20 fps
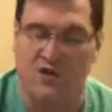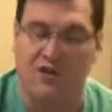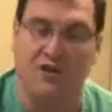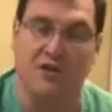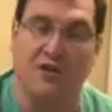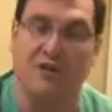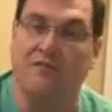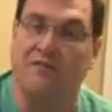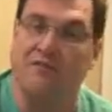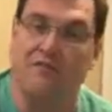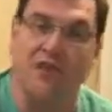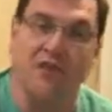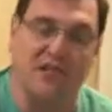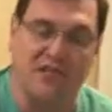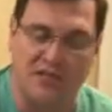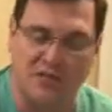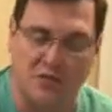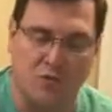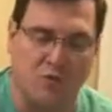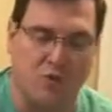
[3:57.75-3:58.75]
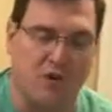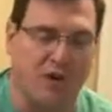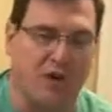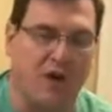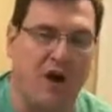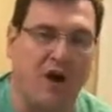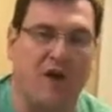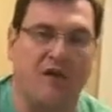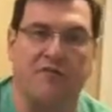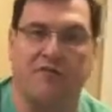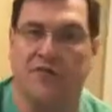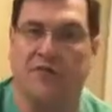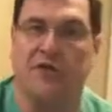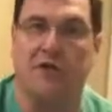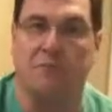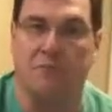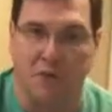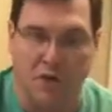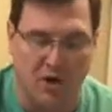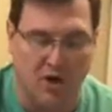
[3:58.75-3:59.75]
So you can freeze the wart off, you
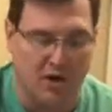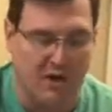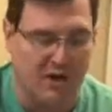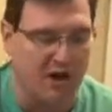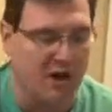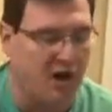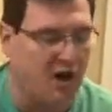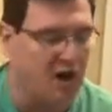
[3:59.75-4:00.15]
can burn it